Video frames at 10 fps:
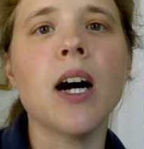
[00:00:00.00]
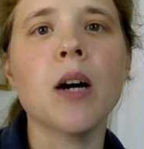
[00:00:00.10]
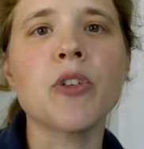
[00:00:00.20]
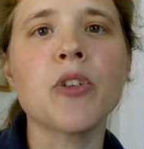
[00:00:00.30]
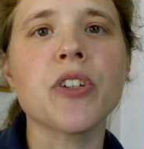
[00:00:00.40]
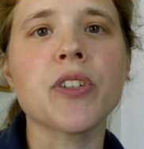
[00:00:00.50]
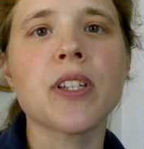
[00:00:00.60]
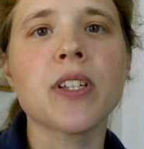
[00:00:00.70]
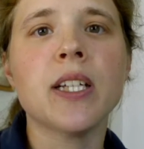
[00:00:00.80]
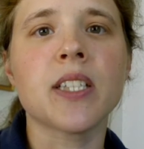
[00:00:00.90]
which is
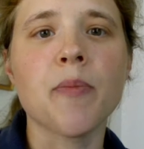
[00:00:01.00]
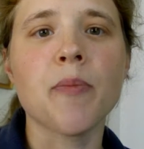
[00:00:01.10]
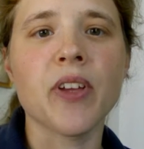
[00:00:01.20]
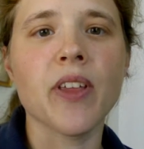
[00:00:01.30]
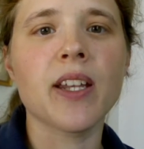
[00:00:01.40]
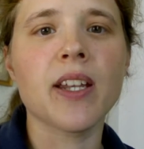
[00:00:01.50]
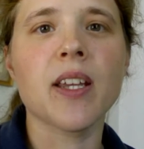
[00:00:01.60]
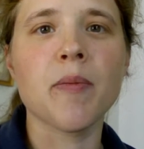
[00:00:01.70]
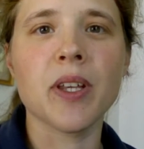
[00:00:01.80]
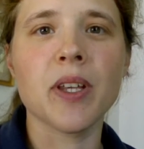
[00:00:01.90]
something that
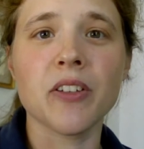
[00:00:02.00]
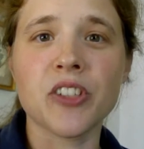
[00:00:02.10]
can be a little